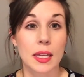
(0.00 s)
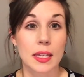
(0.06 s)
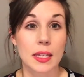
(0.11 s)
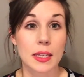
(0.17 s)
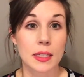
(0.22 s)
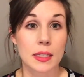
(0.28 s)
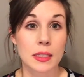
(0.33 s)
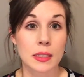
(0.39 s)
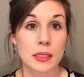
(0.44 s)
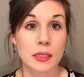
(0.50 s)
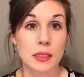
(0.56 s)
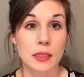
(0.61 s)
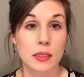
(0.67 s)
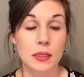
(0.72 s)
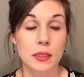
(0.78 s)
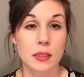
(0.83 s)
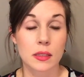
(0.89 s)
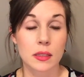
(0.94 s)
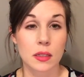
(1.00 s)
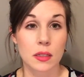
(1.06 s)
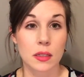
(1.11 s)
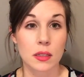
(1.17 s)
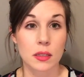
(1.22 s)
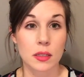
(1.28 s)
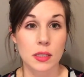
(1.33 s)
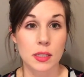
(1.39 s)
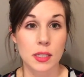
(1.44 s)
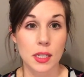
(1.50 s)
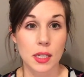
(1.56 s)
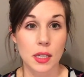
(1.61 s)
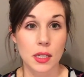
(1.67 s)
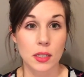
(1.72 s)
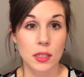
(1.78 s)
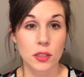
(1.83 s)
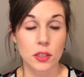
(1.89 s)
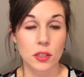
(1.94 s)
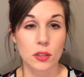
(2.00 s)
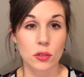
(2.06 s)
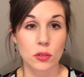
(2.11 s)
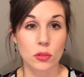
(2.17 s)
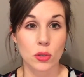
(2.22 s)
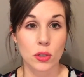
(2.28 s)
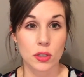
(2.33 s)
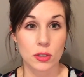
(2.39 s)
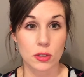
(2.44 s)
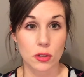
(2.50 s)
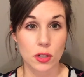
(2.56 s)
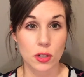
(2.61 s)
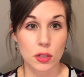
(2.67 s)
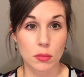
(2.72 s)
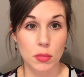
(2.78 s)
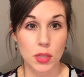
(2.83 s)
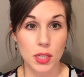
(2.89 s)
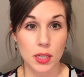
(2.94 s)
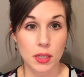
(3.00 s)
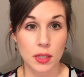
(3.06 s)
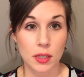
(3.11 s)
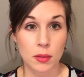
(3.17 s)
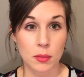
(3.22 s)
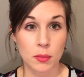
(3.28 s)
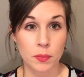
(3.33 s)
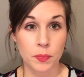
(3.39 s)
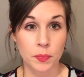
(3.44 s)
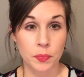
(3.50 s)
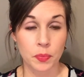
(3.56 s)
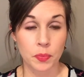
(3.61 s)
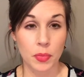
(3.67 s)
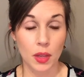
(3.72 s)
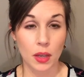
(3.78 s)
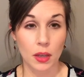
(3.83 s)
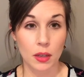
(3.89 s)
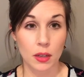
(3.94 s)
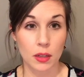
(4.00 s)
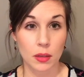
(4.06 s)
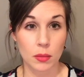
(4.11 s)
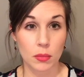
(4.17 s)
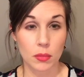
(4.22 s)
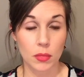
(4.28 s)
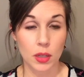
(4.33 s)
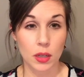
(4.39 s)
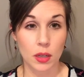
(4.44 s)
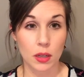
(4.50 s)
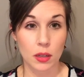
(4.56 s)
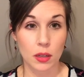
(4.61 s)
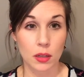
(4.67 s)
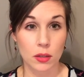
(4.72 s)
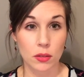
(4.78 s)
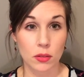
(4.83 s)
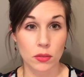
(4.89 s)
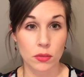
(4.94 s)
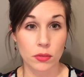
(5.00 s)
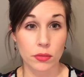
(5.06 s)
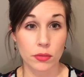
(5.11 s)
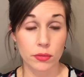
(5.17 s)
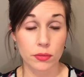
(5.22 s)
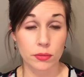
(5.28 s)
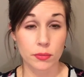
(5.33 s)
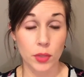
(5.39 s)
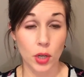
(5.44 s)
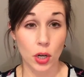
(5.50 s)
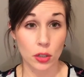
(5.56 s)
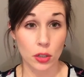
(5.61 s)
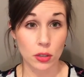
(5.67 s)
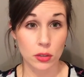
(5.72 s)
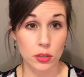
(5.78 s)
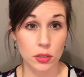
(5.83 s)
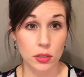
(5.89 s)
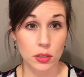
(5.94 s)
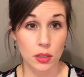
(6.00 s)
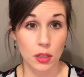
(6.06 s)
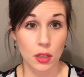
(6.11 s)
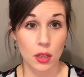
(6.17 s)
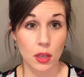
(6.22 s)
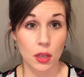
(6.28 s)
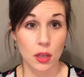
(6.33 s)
is sticking to a certain medium of art,